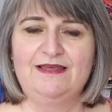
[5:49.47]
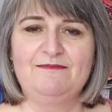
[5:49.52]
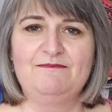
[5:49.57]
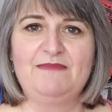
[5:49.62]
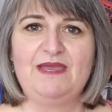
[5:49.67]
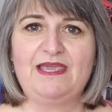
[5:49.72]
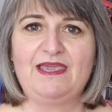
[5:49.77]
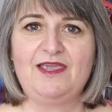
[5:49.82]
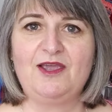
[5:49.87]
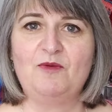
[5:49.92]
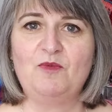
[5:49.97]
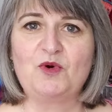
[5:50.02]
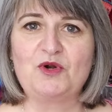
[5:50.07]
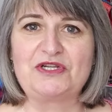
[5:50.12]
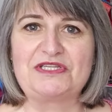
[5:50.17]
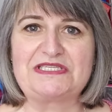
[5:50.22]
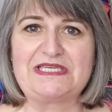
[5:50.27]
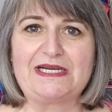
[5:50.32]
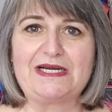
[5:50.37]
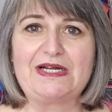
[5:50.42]
making up
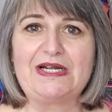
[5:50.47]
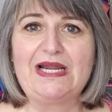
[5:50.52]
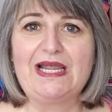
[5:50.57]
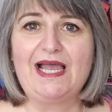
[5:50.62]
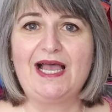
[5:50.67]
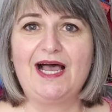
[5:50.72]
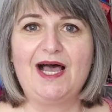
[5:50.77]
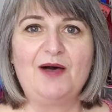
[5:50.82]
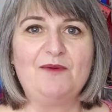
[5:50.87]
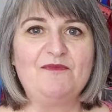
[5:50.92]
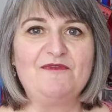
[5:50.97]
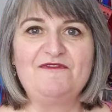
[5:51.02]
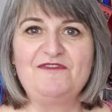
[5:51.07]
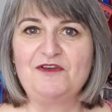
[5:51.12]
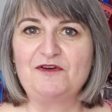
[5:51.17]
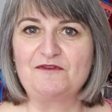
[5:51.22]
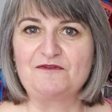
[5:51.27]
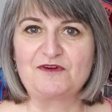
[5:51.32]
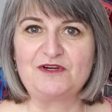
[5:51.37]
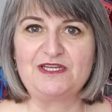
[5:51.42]
words here, um,
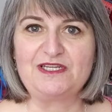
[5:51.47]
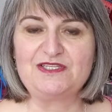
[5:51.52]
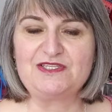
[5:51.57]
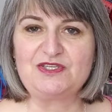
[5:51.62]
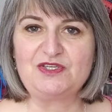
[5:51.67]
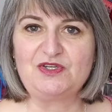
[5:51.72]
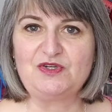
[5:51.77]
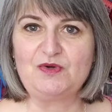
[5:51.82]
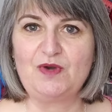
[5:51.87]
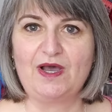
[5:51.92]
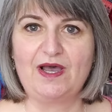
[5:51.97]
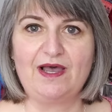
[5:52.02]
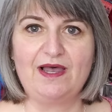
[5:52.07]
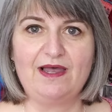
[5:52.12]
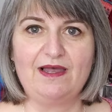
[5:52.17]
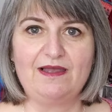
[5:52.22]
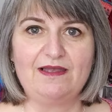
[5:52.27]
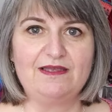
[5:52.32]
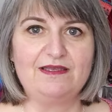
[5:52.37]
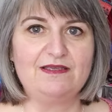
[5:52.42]
feel free to
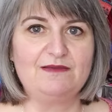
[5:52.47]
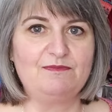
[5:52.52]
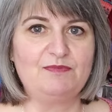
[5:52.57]
uh,